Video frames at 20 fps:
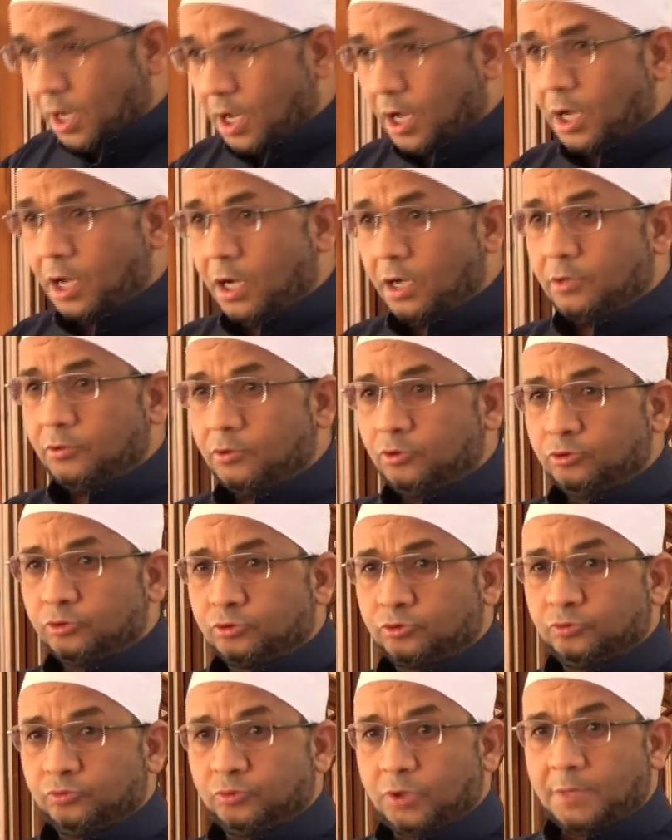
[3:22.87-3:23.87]
how uh,
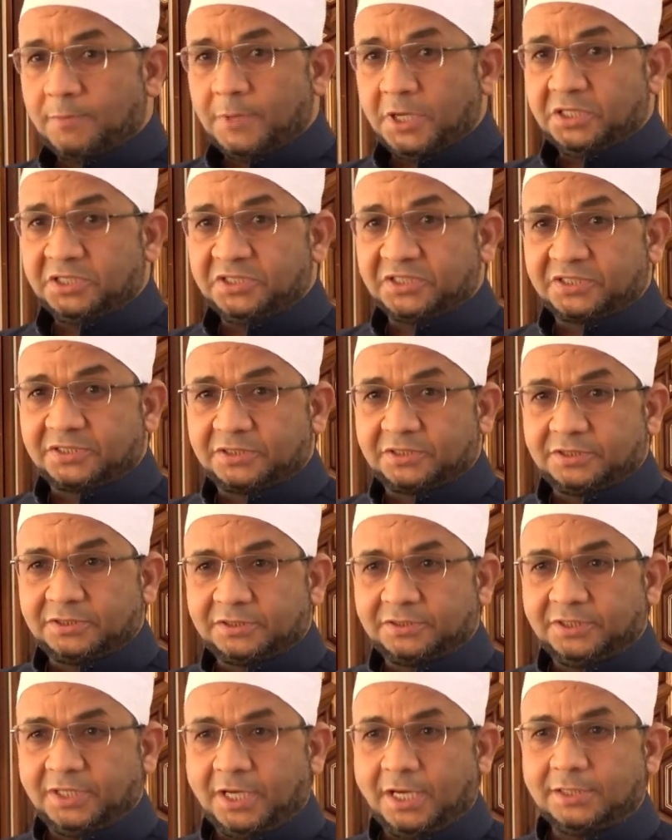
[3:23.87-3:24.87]
also
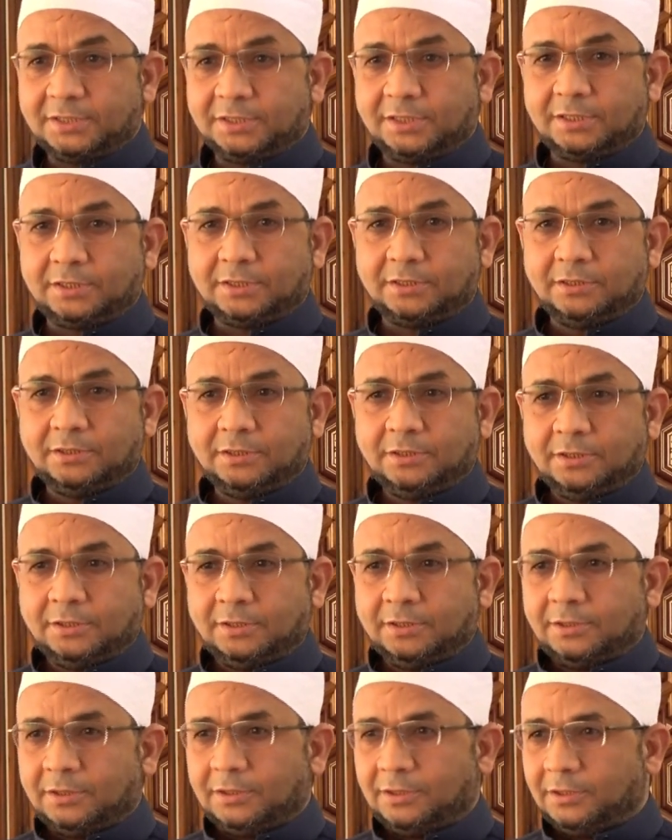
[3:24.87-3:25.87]
amongst the other
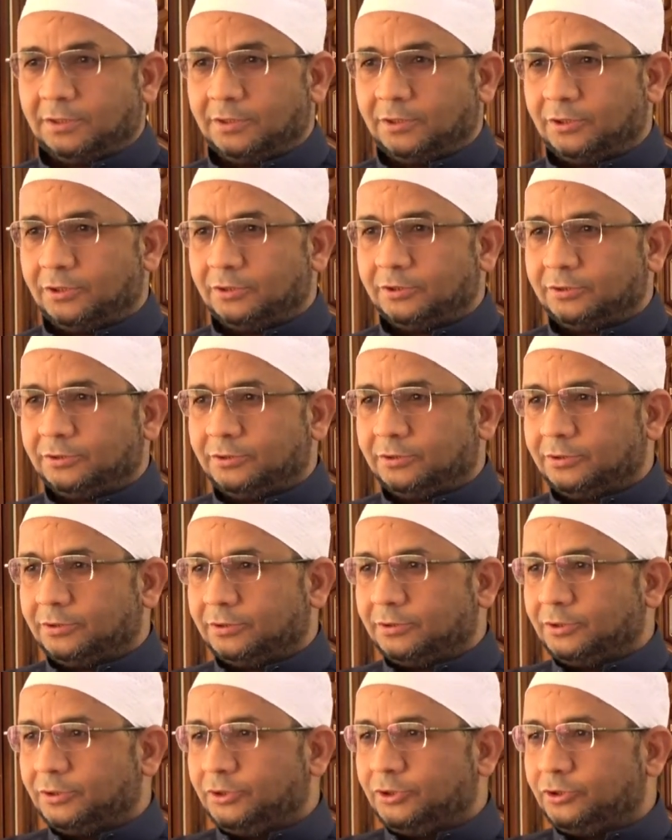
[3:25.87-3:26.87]
uh,
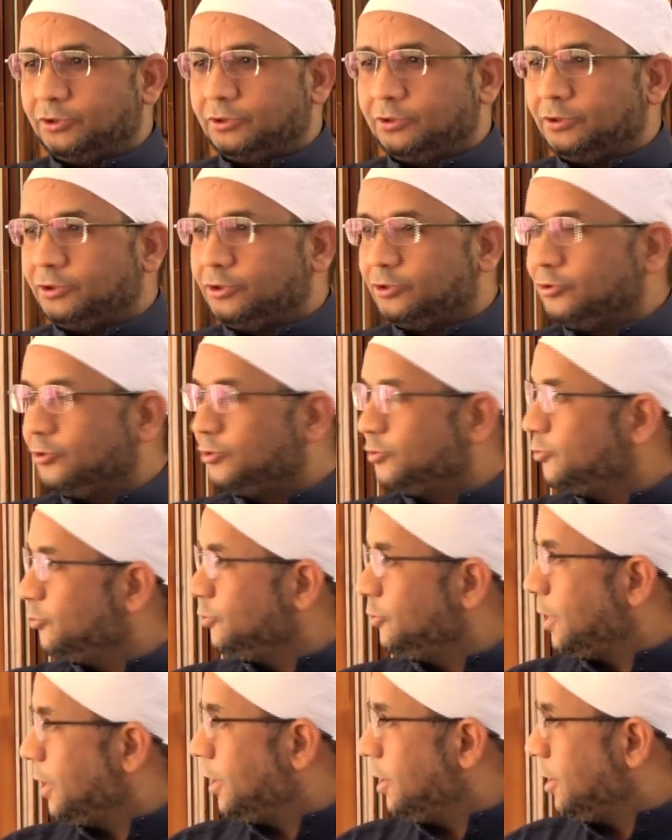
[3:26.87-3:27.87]

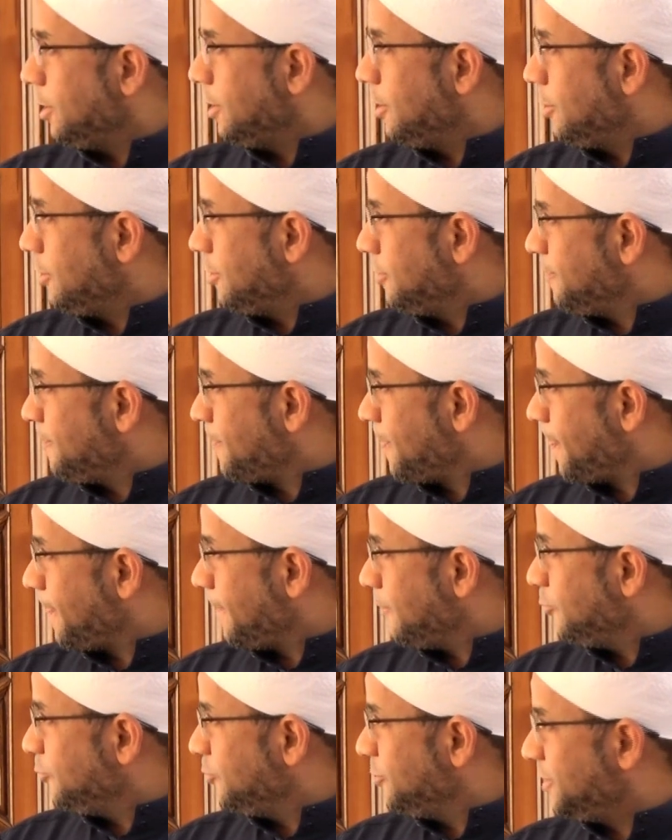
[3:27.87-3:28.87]
issues uh,
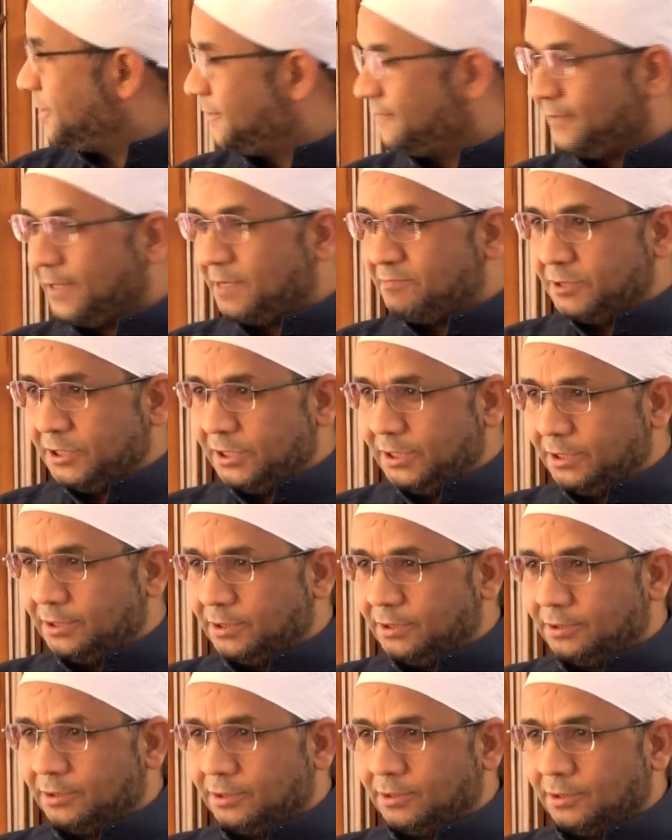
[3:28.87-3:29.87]
with
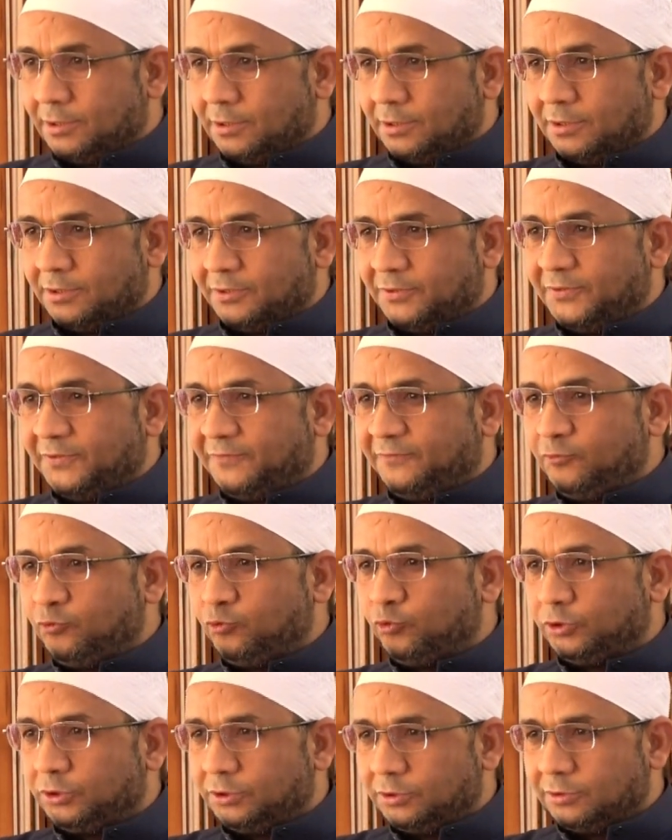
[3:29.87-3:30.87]
family the
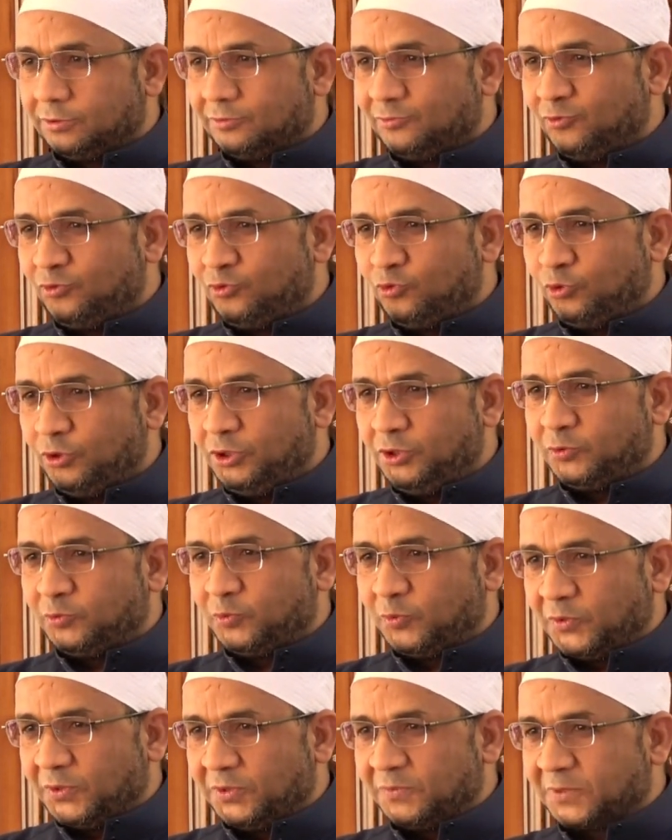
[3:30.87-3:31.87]
food when you eat
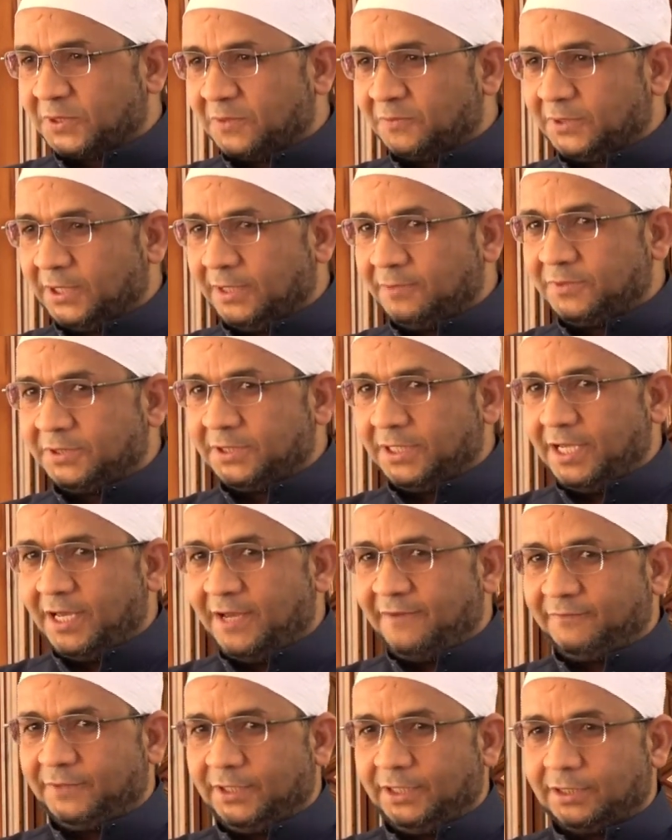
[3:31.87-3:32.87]
with them sometimes they
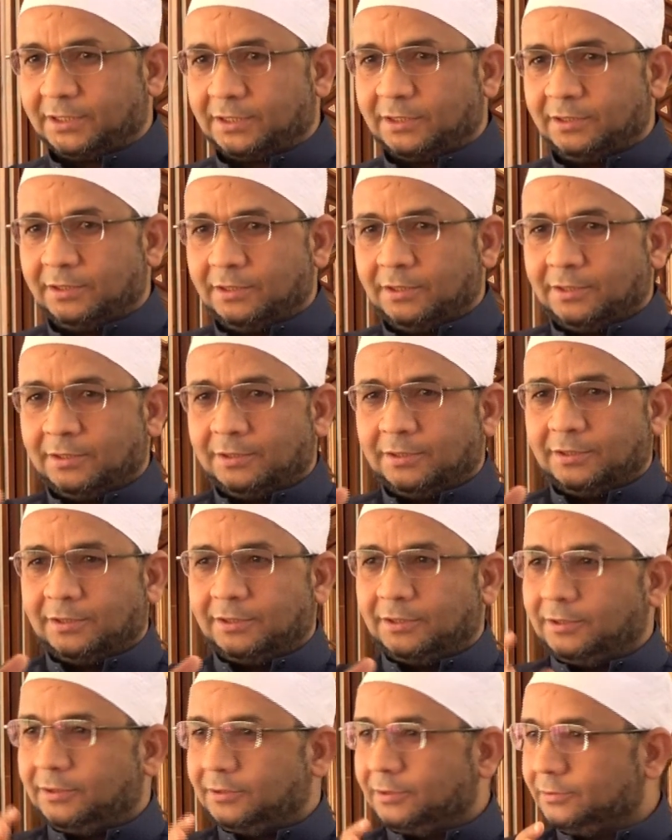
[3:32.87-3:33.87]
have like
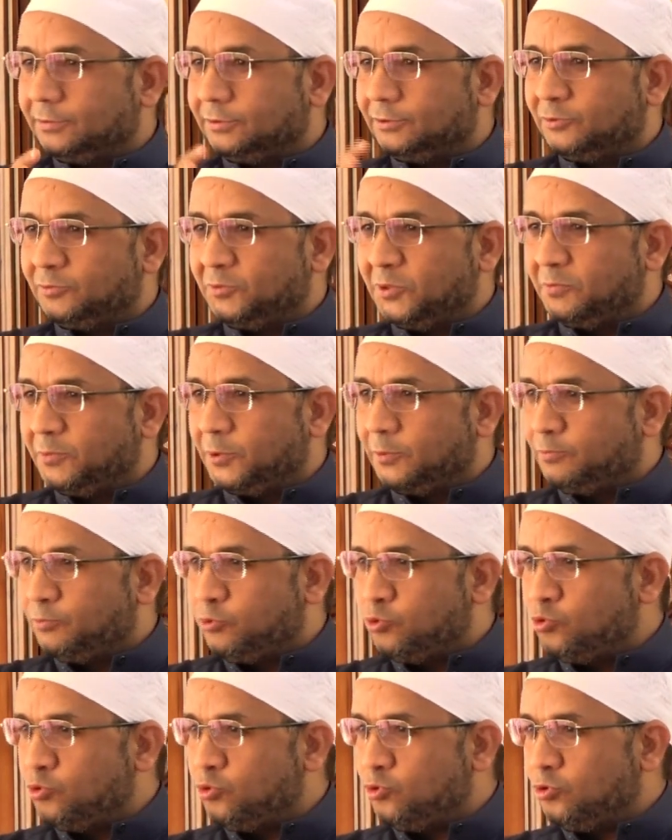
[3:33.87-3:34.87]
you know maybe
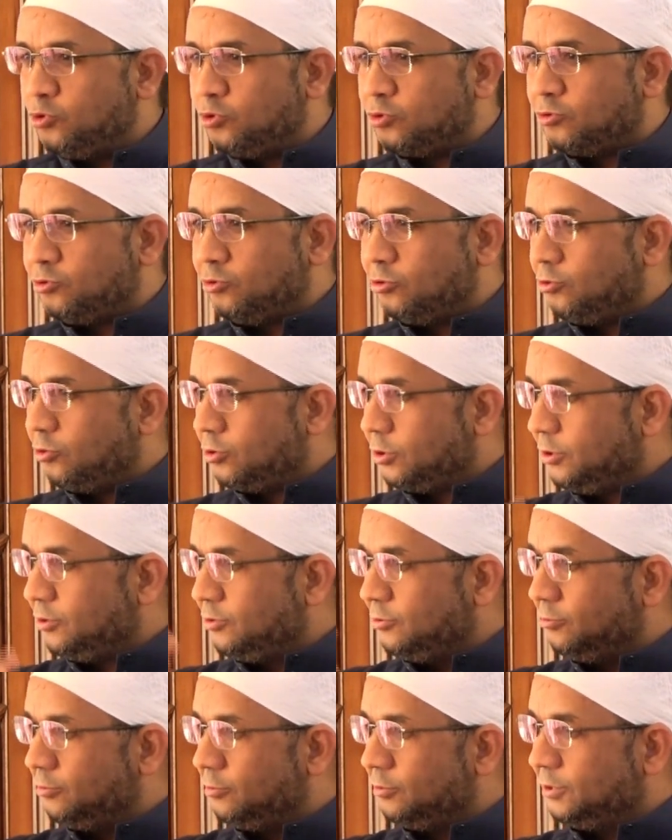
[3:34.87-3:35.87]
pork or you
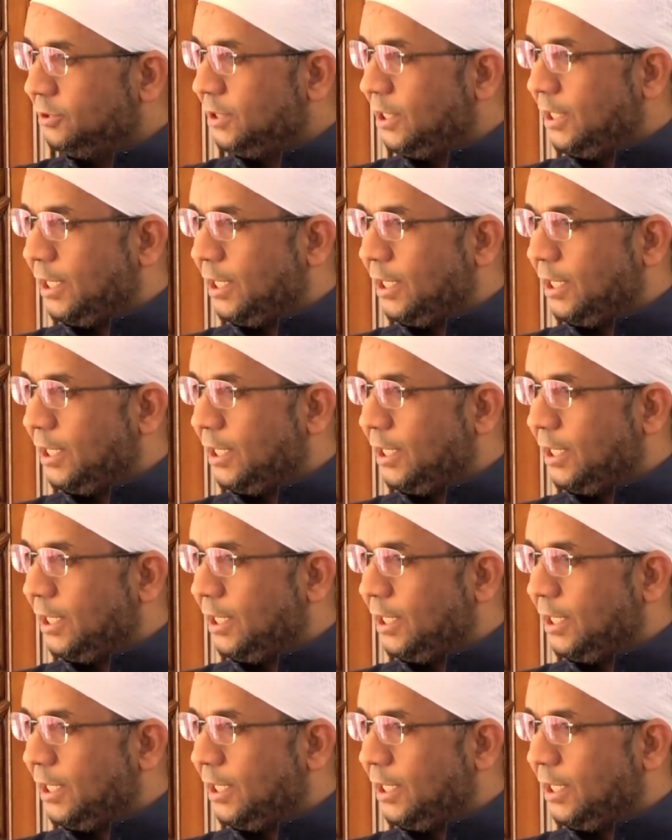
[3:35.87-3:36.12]
know